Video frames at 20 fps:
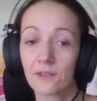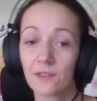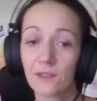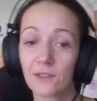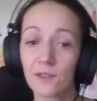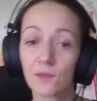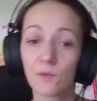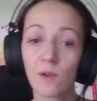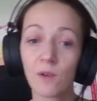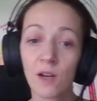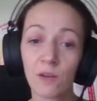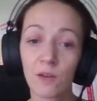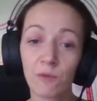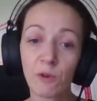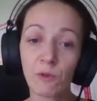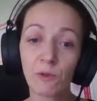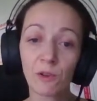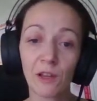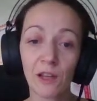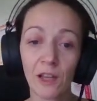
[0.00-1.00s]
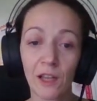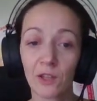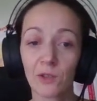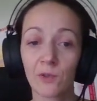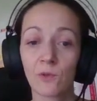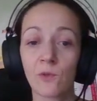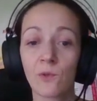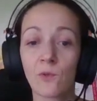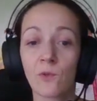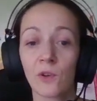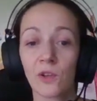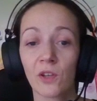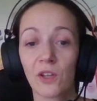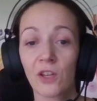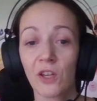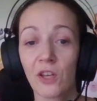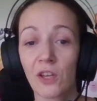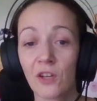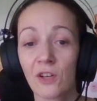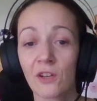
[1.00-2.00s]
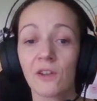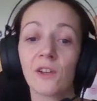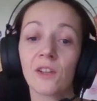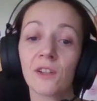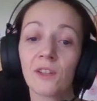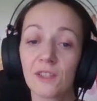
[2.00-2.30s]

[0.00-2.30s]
This is where we would like to hear,